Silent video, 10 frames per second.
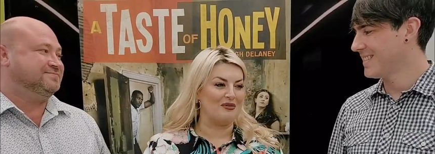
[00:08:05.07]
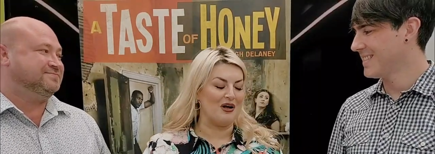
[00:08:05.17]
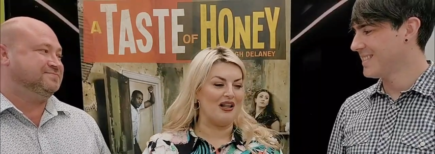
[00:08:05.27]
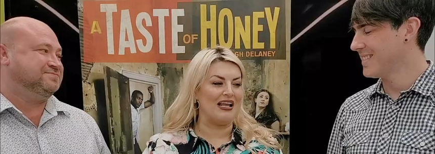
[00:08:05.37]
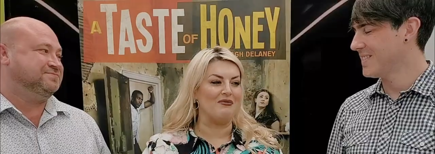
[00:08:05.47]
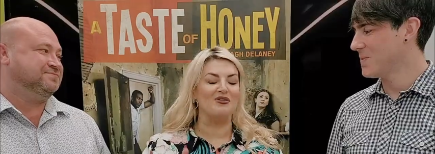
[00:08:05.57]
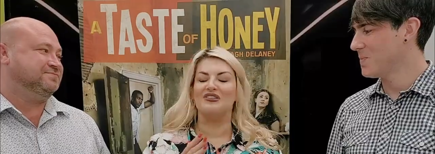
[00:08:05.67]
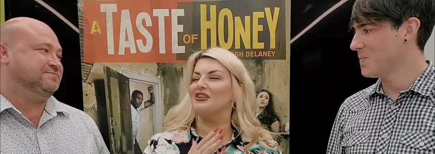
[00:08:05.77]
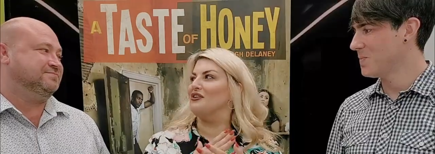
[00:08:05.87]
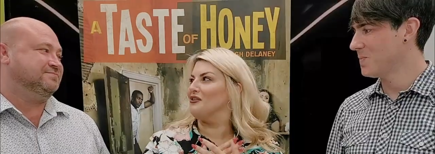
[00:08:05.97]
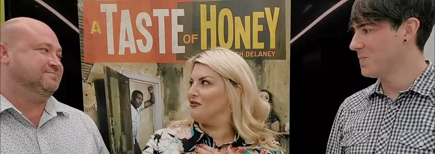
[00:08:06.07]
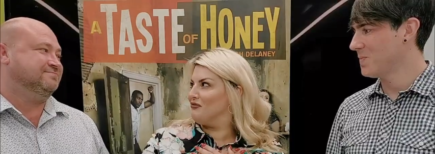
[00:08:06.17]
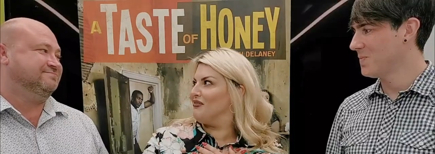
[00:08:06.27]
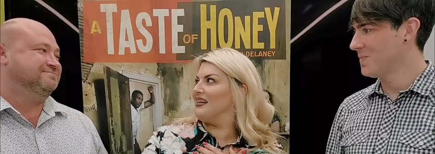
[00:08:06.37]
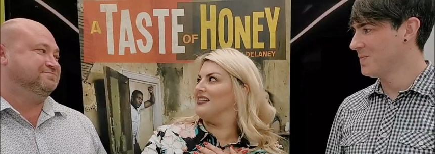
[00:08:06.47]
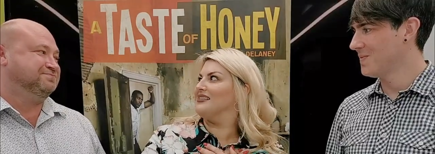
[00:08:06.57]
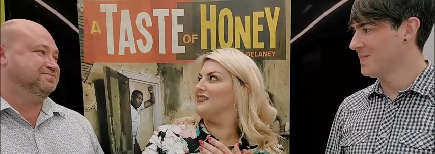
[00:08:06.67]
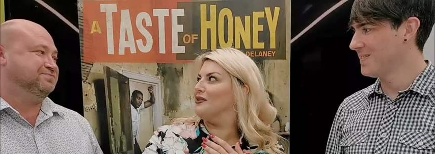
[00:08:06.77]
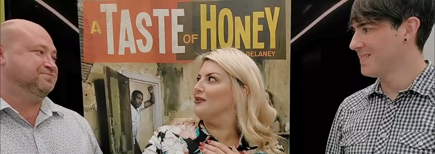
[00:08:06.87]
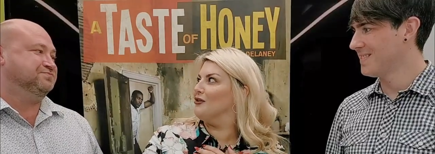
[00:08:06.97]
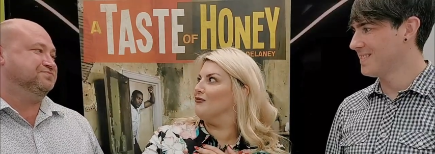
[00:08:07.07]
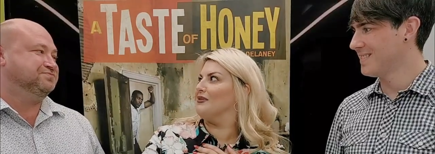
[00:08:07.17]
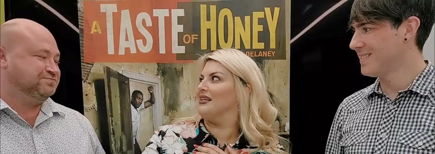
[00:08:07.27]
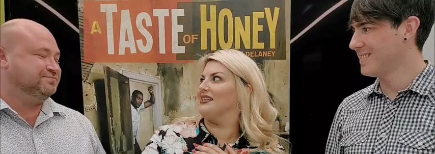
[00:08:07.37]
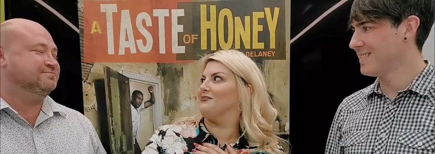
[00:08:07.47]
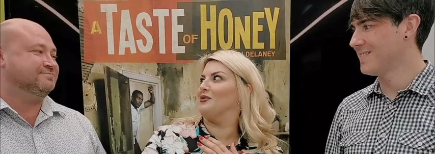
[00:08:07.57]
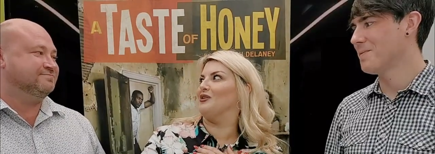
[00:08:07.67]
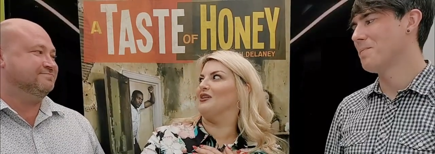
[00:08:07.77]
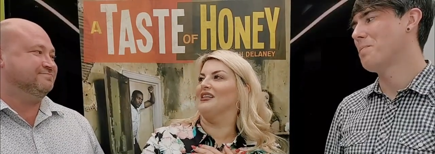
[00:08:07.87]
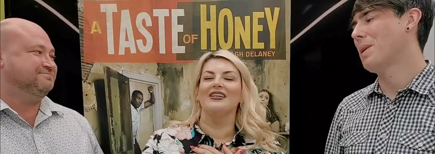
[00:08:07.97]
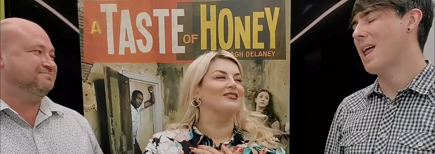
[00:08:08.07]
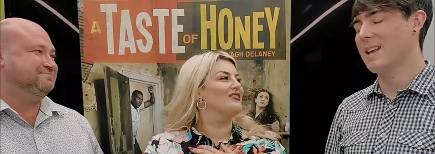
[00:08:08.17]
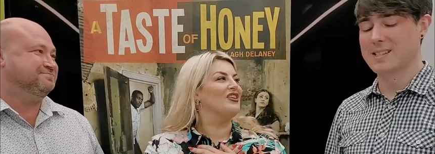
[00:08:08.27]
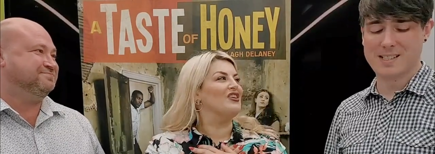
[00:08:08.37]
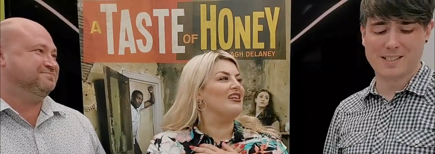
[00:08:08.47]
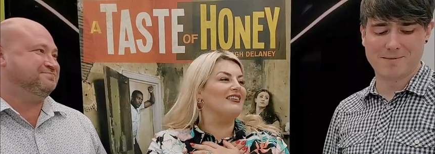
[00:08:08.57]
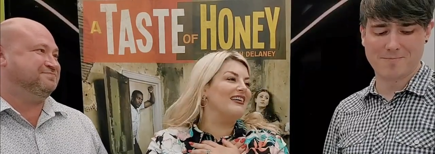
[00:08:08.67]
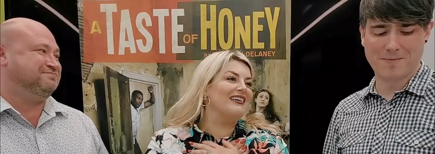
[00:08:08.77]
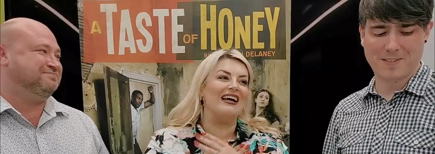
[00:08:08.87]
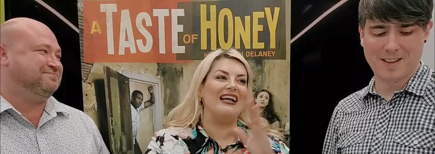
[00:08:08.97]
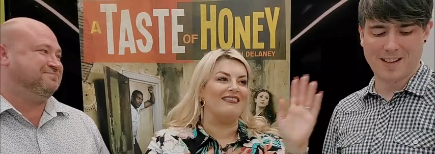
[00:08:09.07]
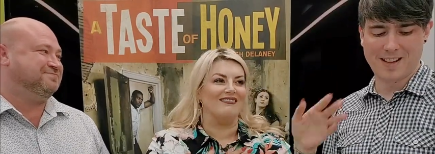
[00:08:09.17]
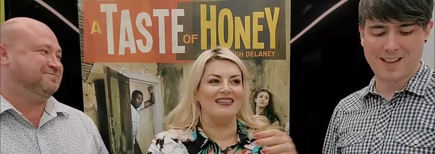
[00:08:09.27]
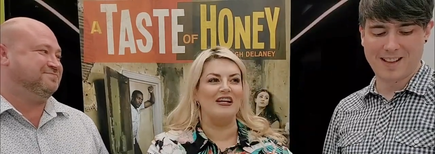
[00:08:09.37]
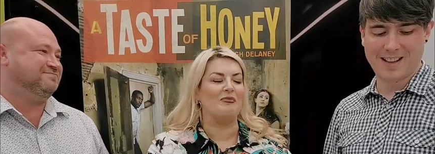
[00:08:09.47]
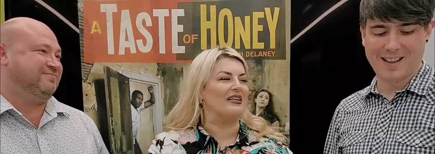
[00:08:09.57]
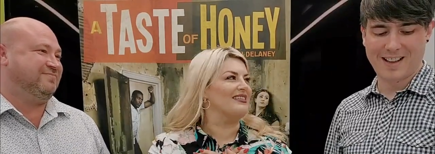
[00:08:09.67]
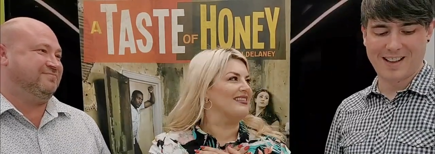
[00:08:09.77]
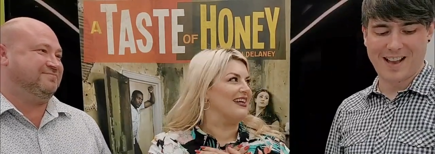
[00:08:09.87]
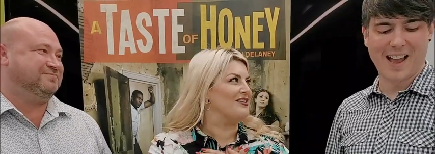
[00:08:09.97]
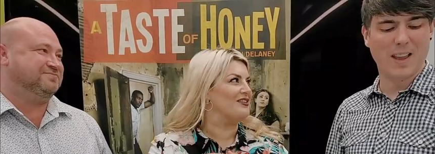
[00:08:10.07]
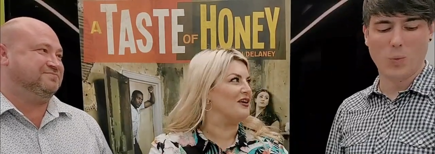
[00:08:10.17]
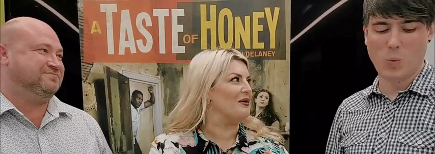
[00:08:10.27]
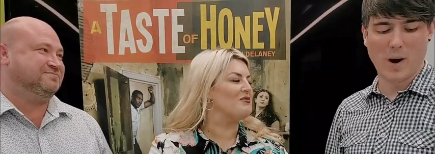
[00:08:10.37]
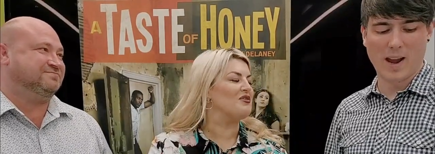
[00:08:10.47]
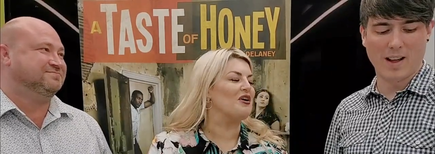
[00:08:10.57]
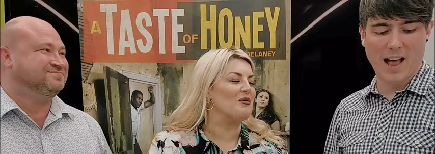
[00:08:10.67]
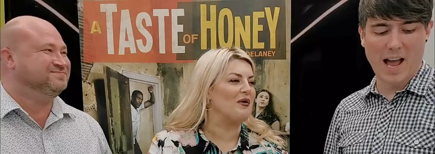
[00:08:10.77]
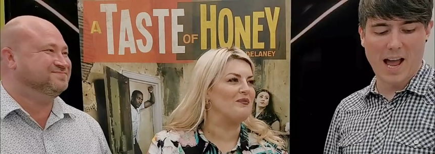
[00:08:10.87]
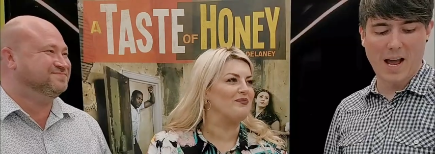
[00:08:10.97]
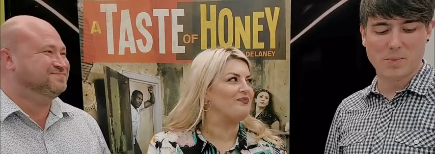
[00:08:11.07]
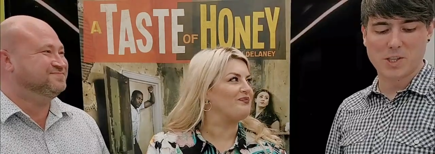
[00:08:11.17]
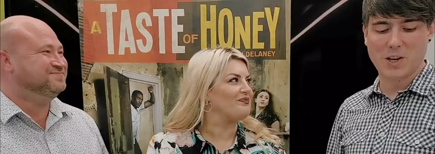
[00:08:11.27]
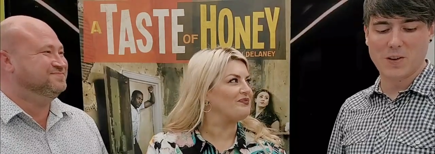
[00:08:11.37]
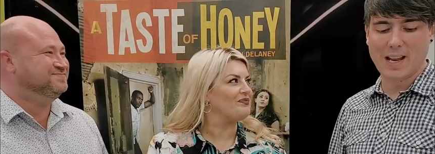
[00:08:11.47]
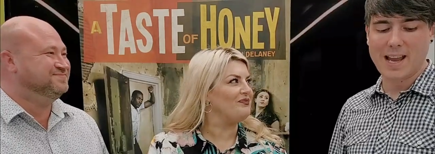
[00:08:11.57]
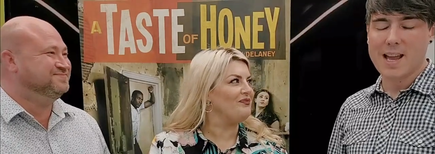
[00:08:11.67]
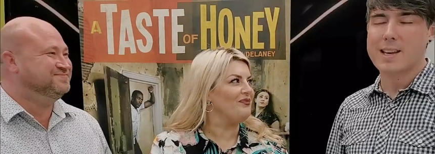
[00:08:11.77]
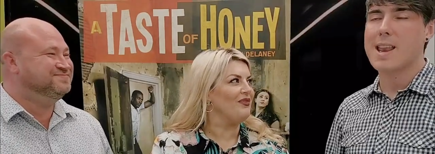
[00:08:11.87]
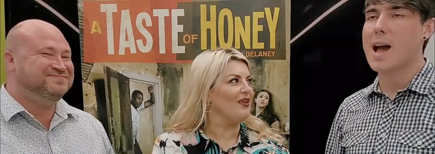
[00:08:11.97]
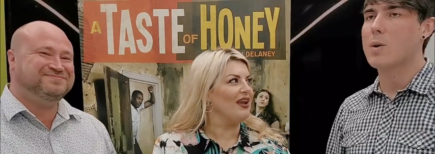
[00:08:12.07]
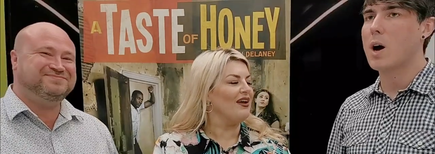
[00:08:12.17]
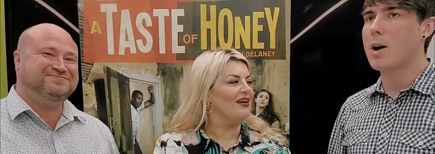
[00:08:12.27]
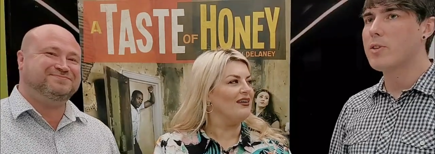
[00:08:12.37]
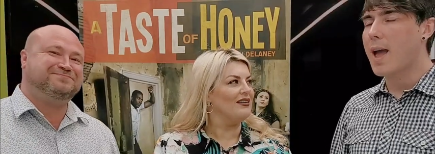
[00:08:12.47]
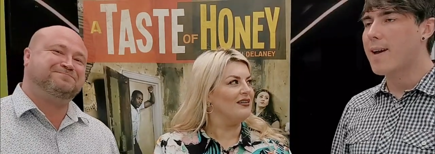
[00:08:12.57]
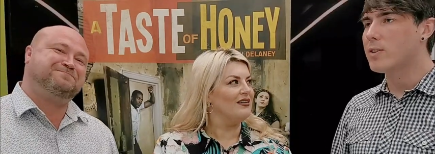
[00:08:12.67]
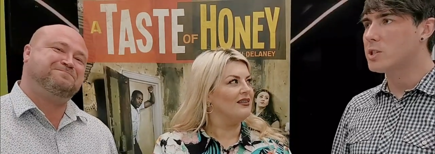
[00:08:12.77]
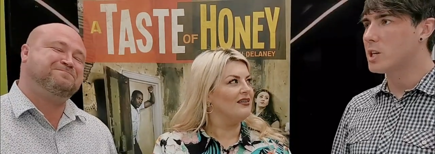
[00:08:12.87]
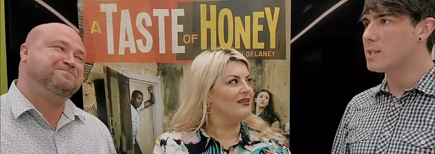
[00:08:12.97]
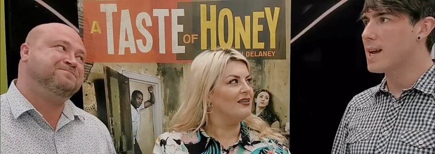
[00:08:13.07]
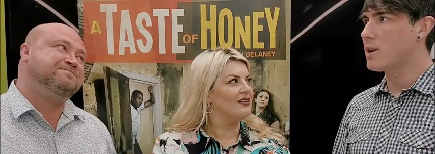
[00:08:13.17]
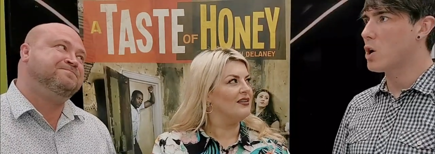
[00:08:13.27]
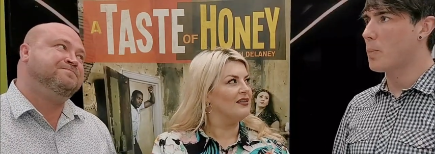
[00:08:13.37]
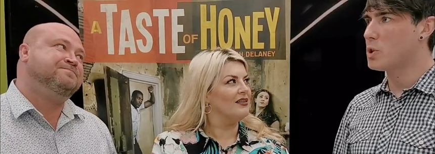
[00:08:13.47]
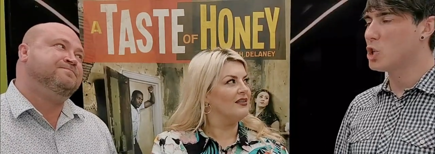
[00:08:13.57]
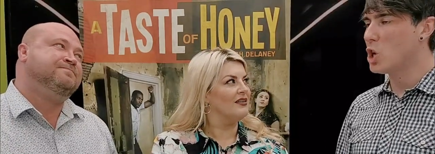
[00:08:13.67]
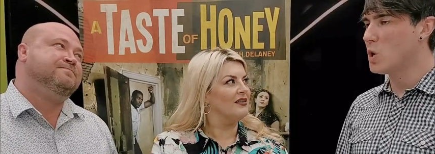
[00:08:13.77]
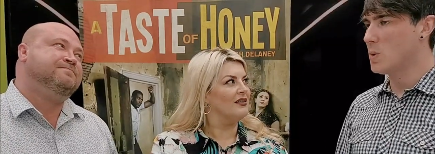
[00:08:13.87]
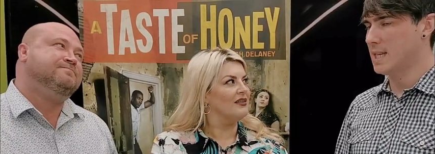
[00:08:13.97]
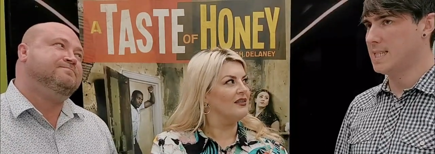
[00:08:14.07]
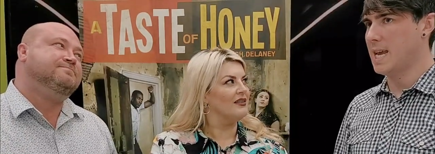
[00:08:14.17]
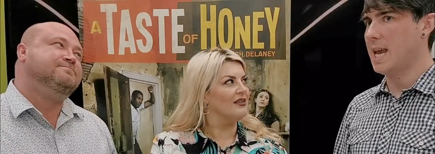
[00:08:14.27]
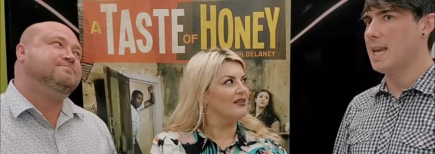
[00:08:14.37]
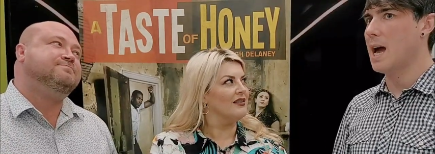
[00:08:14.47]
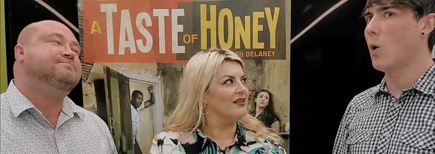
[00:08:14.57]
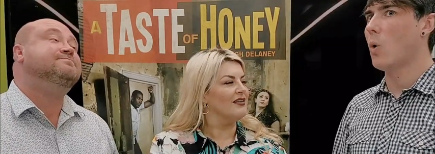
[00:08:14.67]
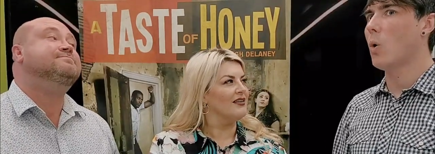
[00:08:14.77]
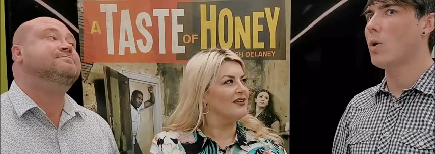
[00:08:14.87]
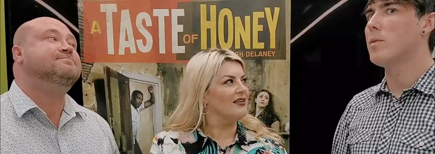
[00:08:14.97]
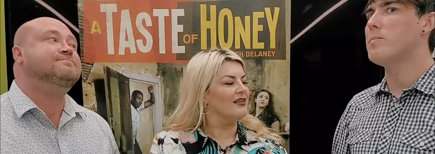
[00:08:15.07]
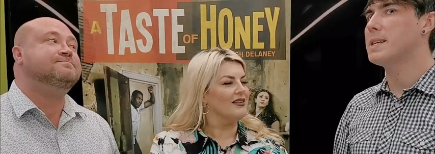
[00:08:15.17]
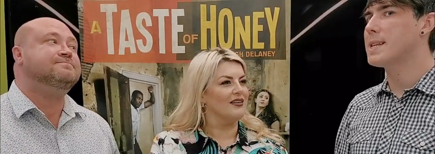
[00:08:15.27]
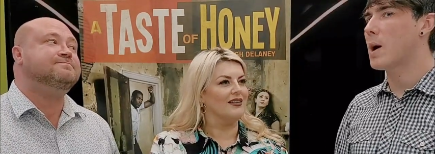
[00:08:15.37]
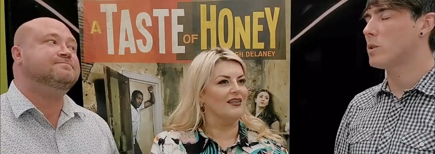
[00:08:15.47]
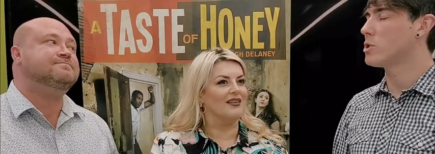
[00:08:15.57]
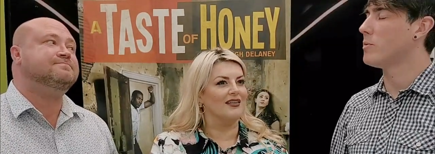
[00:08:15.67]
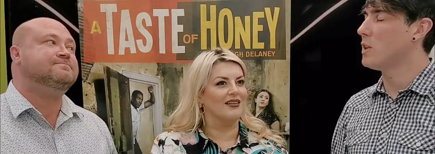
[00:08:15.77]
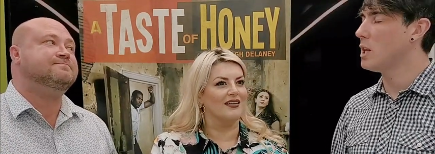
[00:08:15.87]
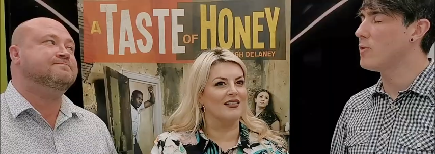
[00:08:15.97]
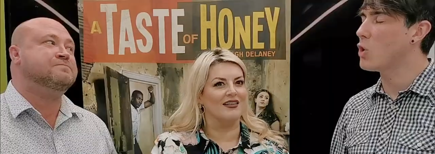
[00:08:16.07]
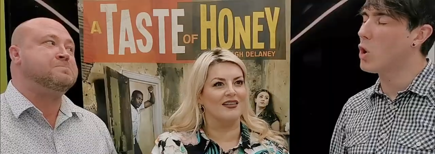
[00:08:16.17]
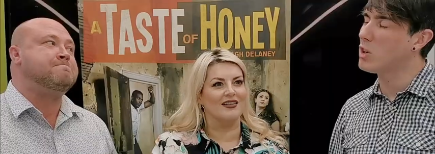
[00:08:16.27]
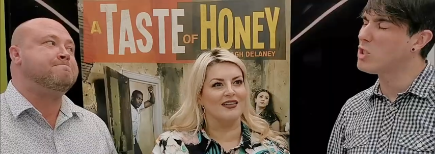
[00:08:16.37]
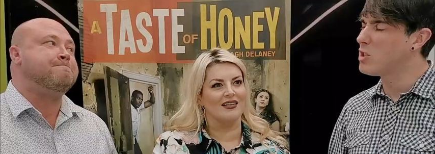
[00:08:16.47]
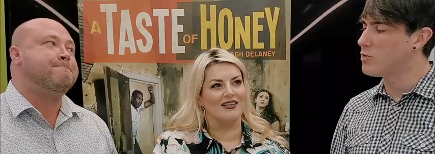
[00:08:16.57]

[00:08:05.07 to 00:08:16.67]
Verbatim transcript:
Speaker 1: well. He was the loveliest, loveliest boy. So he, will he'll, he'll be on stage he soon. Will. I'm sure he will.
Speaker 2: Absolutely. Now, have you ever turned down an opportunity or missed out on something that you've gone on to